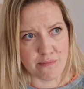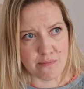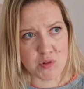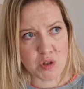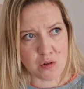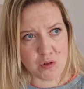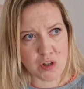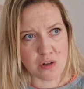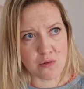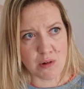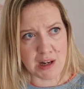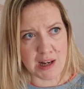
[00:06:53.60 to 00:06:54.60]
So
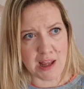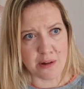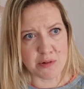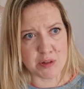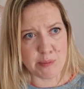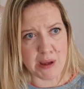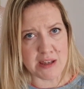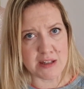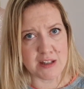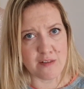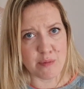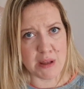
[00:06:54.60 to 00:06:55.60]
do allow
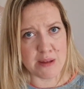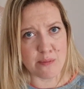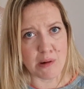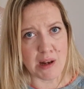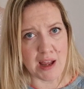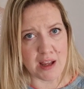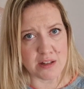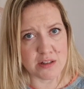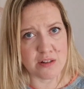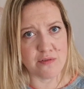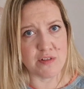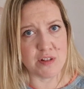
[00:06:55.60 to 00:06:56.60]
space if people
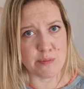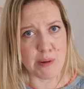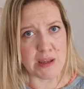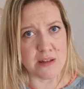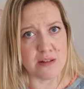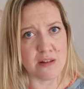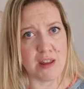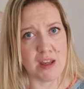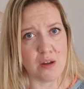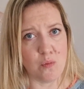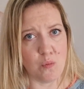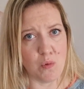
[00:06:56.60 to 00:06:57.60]
ask for space, so they
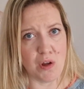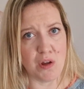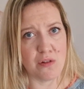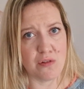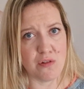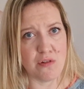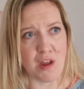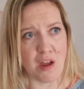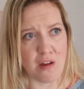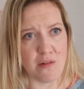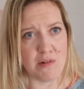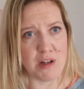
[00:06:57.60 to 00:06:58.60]
can work through their
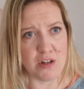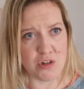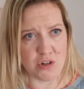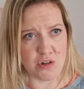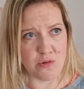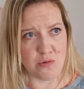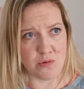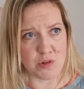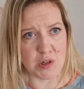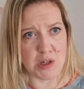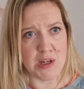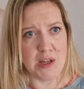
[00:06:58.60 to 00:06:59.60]
own issues,
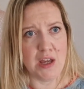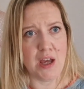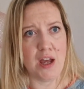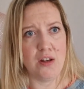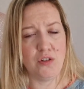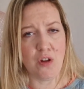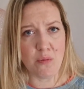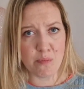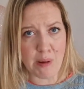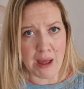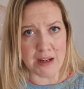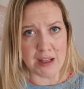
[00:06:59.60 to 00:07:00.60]
and don't
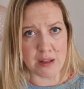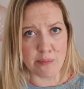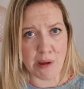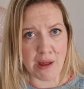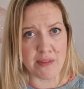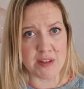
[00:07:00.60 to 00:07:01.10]
panic about the